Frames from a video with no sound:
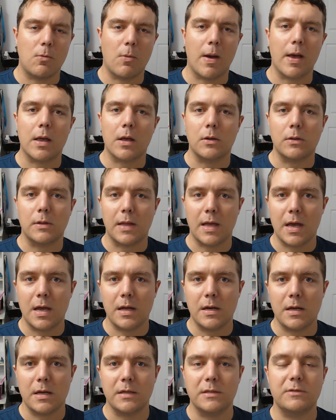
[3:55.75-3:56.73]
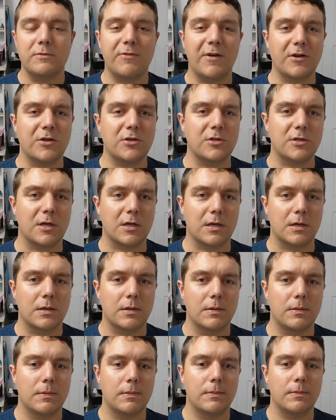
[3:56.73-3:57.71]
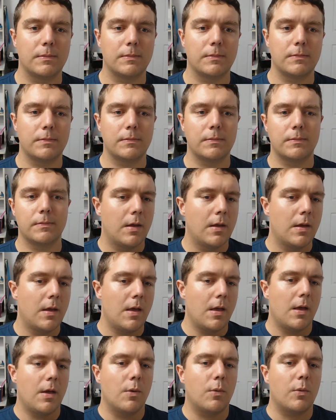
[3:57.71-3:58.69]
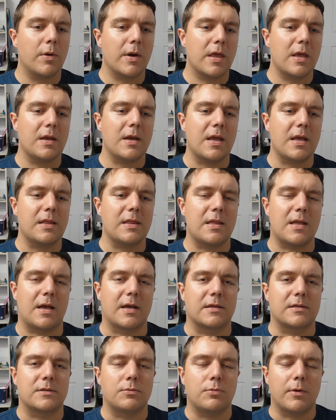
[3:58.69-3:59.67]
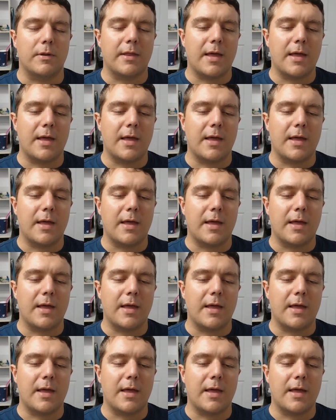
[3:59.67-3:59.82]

wake on LAN is functioning. What do you need next? Well,